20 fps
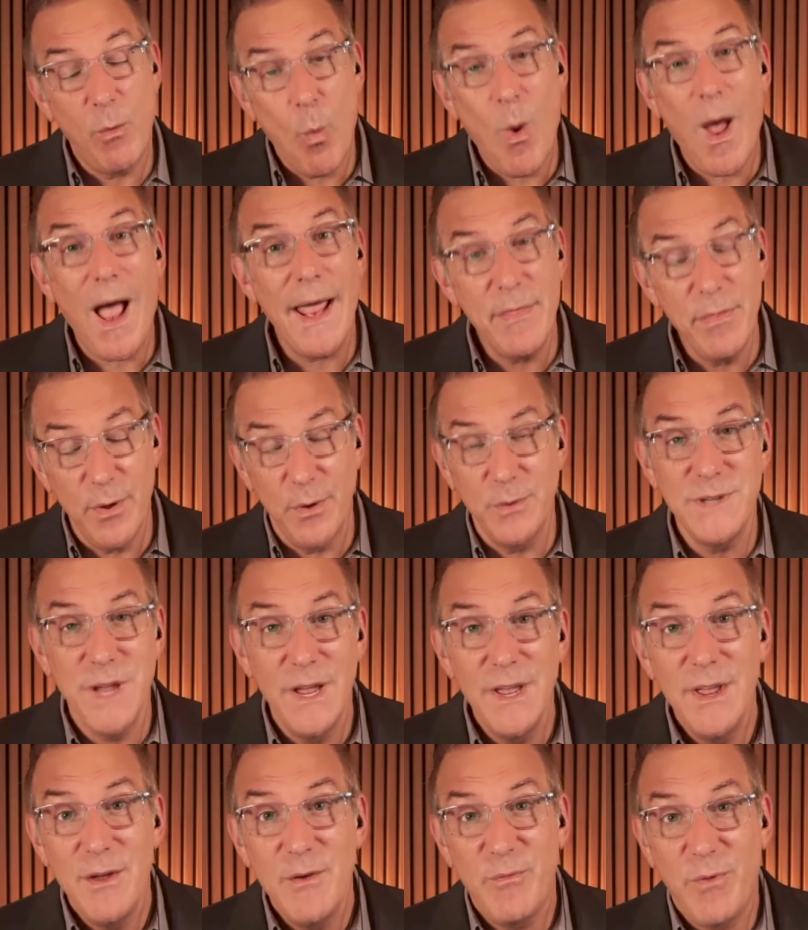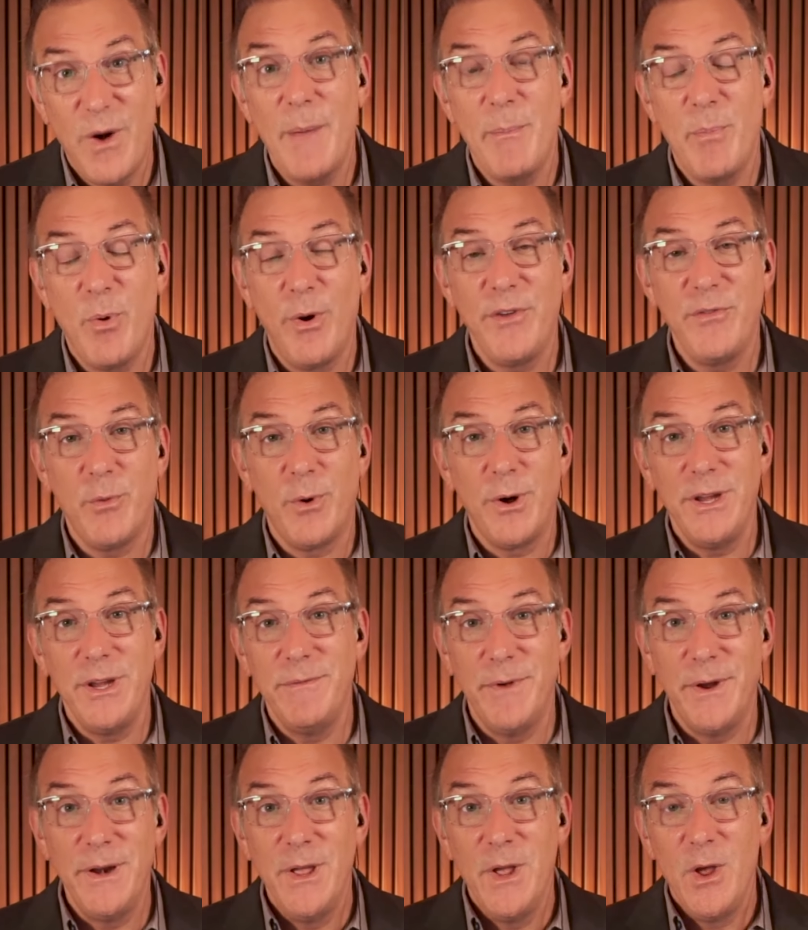why those frat boys were
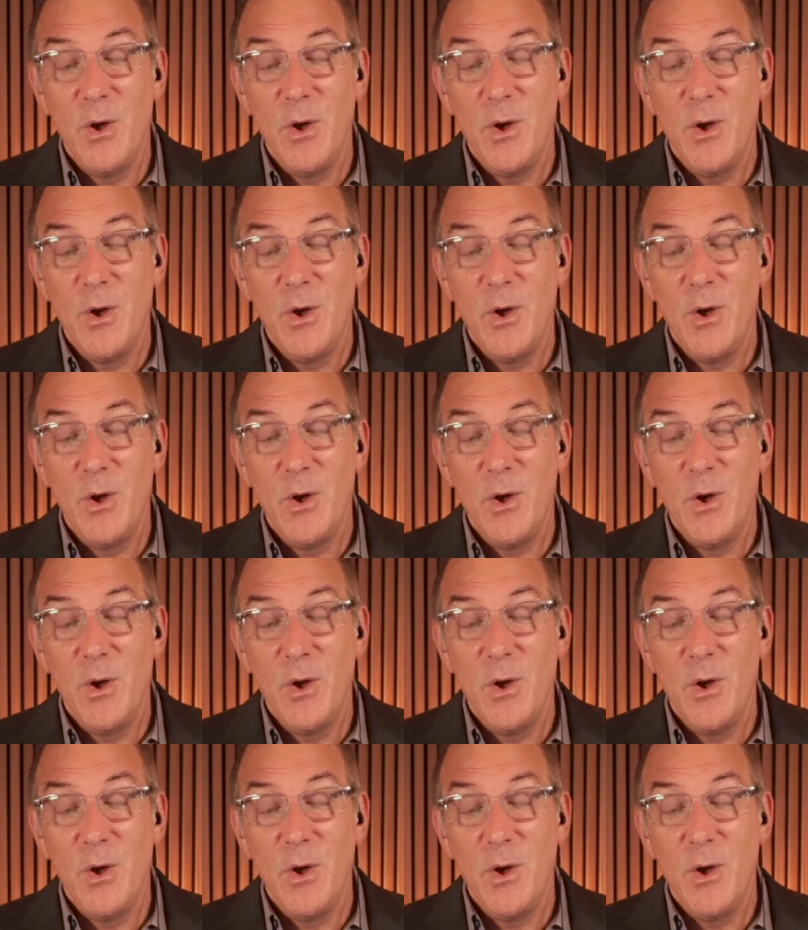even